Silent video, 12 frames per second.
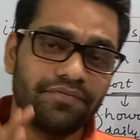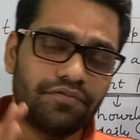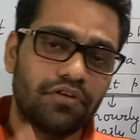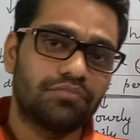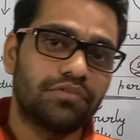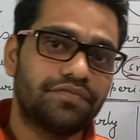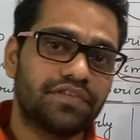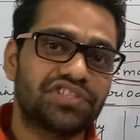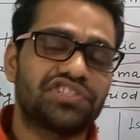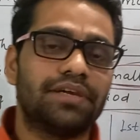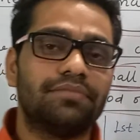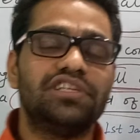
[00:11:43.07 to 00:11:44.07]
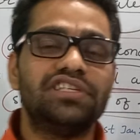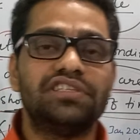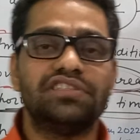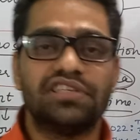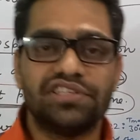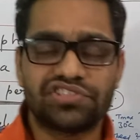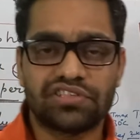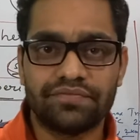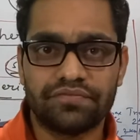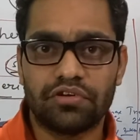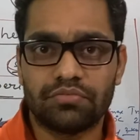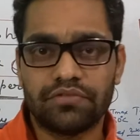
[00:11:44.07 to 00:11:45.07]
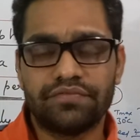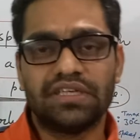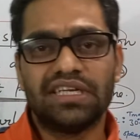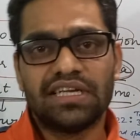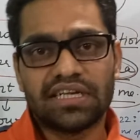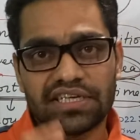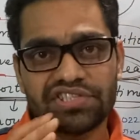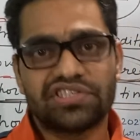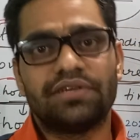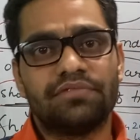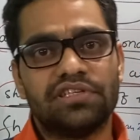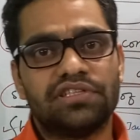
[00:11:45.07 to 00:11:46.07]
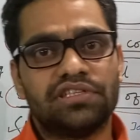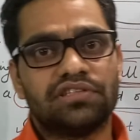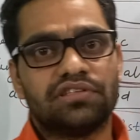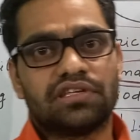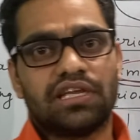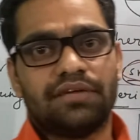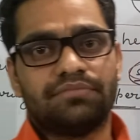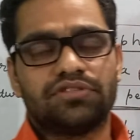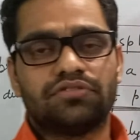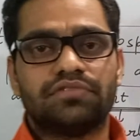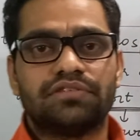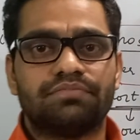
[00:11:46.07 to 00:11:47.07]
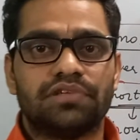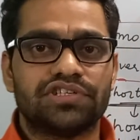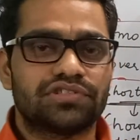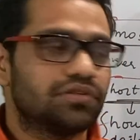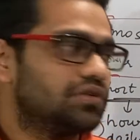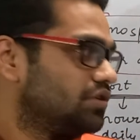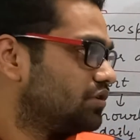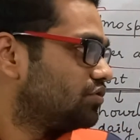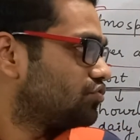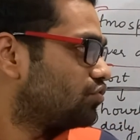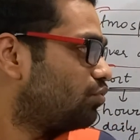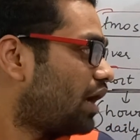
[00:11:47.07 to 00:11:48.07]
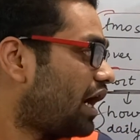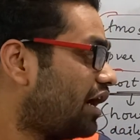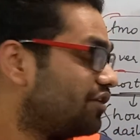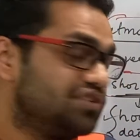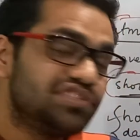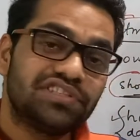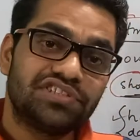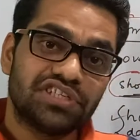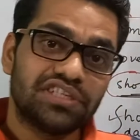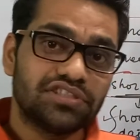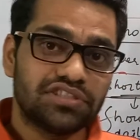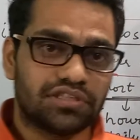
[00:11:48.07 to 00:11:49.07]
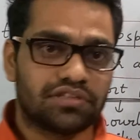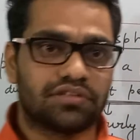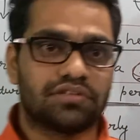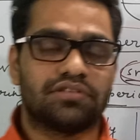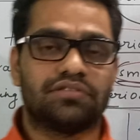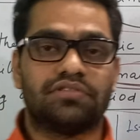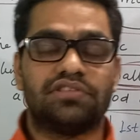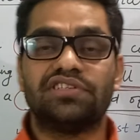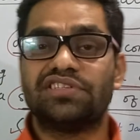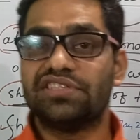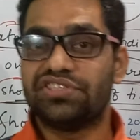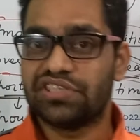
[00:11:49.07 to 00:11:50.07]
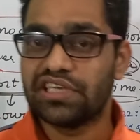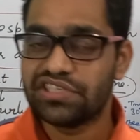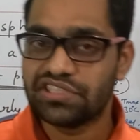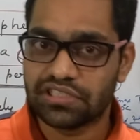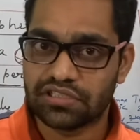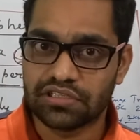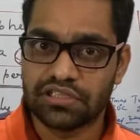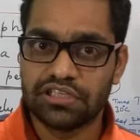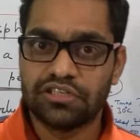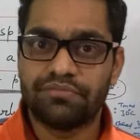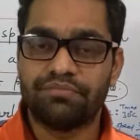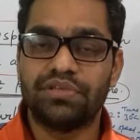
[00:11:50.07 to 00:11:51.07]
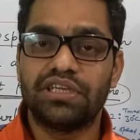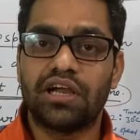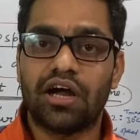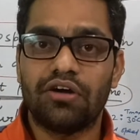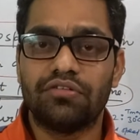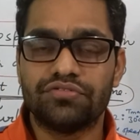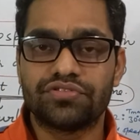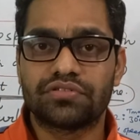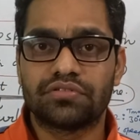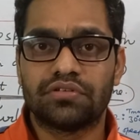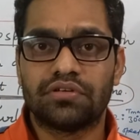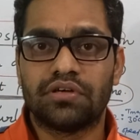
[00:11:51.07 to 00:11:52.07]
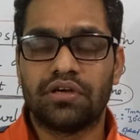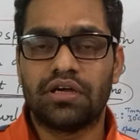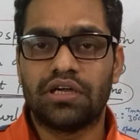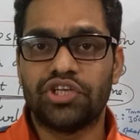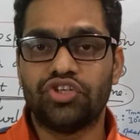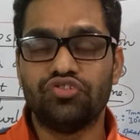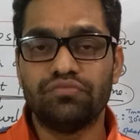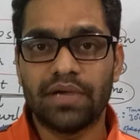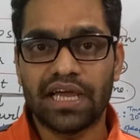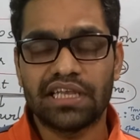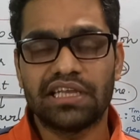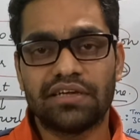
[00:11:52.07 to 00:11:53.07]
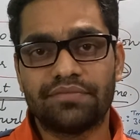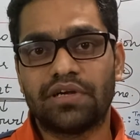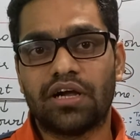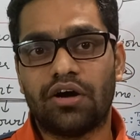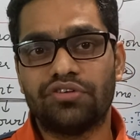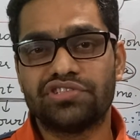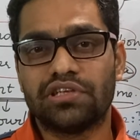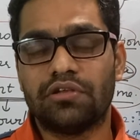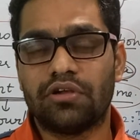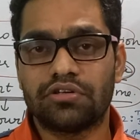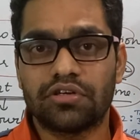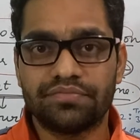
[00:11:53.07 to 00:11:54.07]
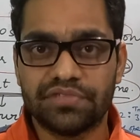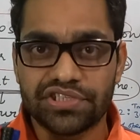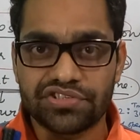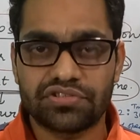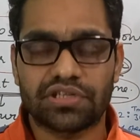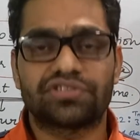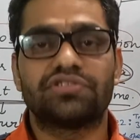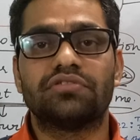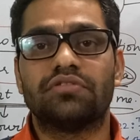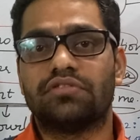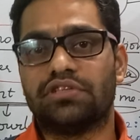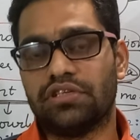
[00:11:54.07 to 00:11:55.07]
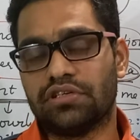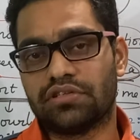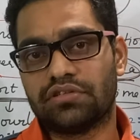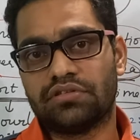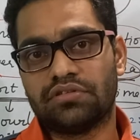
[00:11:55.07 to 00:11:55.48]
form of stability. There is some form of stability in the climate over a place. So how is it changing? This is changing because humans have caused a lot of destruction on the earth.